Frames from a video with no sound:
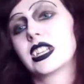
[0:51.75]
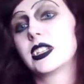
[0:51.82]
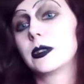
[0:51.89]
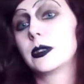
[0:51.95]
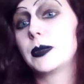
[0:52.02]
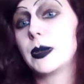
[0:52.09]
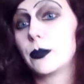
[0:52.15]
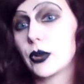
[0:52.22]
tend
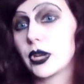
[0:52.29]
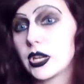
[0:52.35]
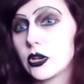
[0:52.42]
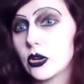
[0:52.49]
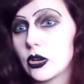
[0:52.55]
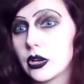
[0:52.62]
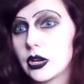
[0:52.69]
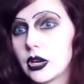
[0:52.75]
to be pretty
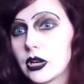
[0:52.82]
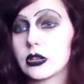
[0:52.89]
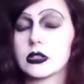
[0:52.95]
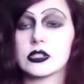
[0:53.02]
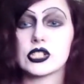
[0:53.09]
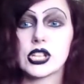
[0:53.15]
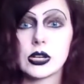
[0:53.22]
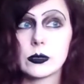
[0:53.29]
good on are
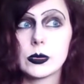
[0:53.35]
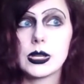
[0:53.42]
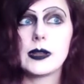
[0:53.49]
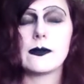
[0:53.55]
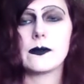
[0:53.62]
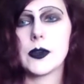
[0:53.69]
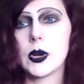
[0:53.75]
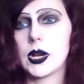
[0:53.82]
generally
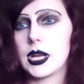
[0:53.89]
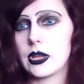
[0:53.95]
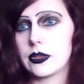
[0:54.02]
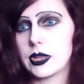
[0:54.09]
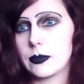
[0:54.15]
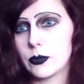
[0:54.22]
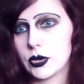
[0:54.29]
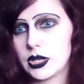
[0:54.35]
very
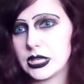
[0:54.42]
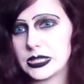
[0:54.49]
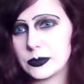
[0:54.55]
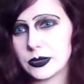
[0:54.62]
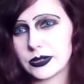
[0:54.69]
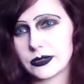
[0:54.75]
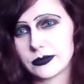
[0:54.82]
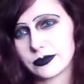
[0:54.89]
healthy breeds
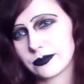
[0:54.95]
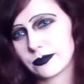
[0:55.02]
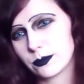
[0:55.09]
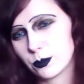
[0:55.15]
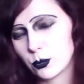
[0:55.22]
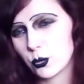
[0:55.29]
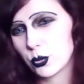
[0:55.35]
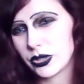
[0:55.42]
with
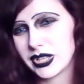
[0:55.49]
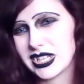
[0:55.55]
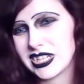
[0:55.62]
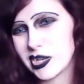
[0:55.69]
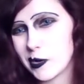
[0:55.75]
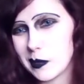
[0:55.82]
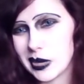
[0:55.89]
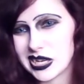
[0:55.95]
really
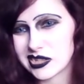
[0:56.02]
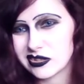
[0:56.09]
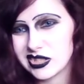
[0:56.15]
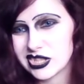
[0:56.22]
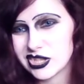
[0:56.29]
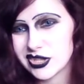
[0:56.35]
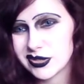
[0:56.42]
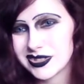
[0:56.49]
no medical
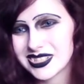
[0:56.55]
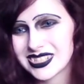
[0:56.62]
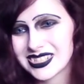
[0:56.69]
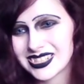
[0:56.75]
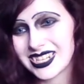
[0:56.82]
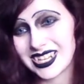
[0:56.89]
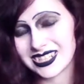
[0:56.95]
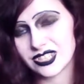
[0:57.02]
issues
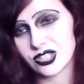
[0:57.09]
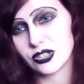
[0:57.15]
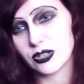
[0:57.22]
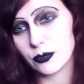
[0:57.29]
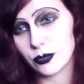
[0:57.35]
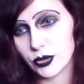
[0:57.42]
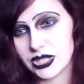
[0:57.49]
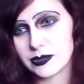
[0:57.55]
connected to
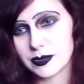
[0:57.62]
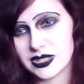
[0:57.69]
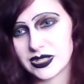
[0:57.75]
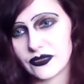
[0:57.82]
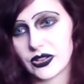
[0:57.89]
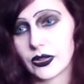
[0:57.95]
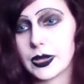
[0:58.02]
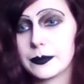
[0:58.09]
the breed
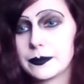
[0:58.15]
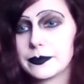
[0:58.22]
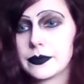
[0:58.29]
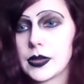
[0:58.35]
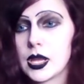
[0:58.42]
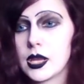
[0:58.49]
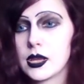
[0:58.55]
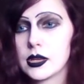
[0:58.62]
specifically.
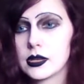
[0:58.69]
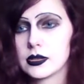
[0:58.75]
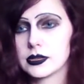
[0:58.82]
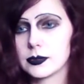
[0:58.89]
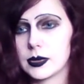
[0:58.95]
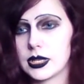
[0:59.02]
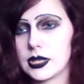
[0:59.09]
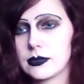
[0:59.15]

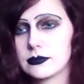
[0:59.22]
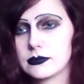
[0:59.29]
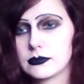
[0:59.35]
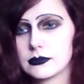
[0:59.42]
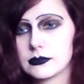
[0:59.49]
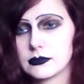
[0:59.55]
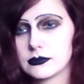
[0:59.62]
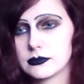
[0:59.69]
Sweety,
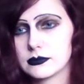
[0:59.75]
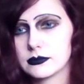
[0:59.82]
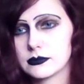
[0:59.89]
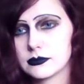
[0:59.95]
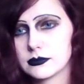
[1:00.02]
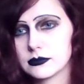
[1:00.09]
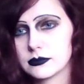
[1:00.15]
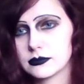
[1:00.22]

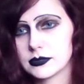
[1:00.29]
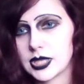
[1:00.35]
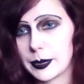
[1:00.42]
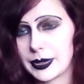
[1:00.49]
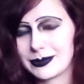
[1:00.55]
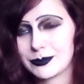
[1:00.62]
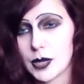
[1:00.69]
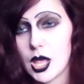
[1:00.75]
stop it.